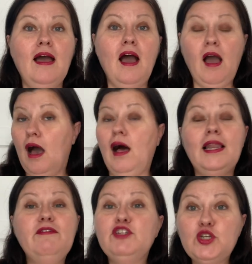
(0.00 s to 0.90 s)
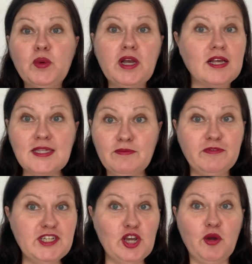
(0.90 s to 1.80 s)
I'll even do a custom
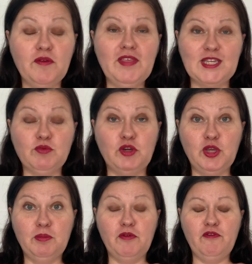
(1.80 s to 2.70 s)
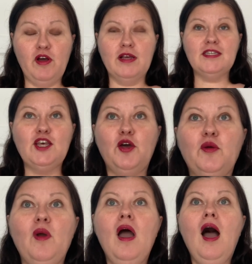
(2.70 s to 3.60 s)
video if that's what you prefer.
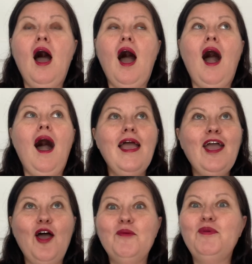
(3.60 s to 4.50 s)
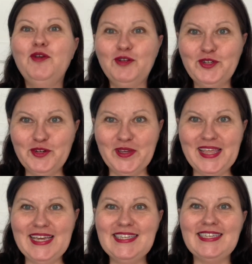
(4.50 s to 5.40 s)
So I hope you enjoy
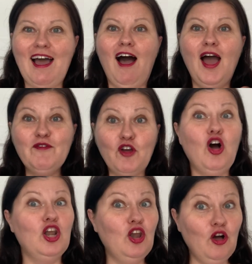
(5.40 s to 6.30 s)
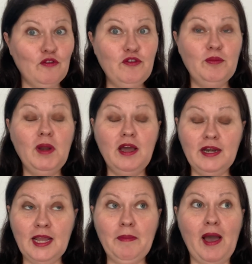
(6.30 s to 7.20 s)
this. I've got a lot from
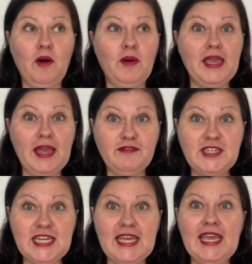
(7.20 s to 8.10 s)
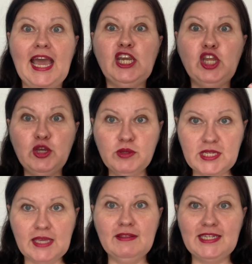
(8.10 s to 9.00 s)
learning about EFT and
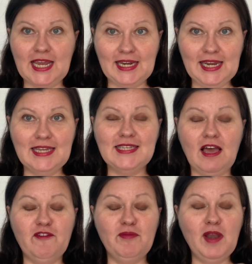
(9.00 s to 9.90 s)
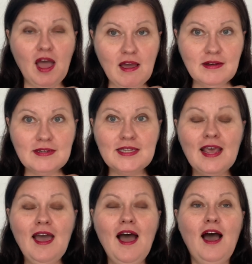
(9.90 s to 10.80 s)
using the techniques that I've learned
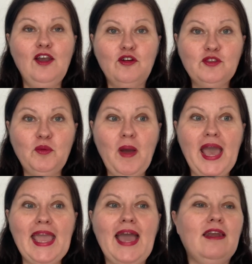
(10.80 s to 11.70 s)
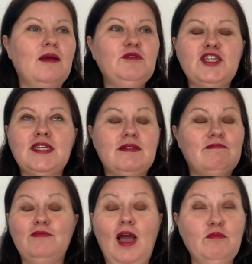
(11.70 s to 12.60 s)
along the way, and I'm
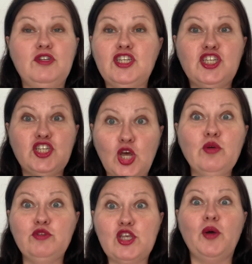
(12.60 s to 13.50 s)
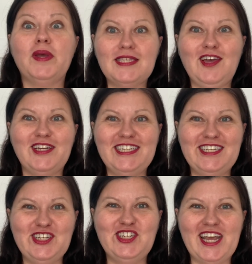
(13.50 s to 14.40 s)
just so excited
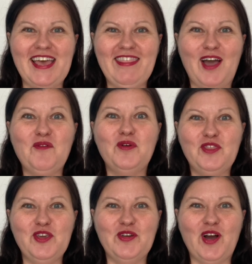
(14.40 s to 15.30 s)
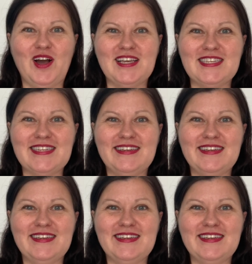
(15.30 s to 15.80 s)
to share that with you guys.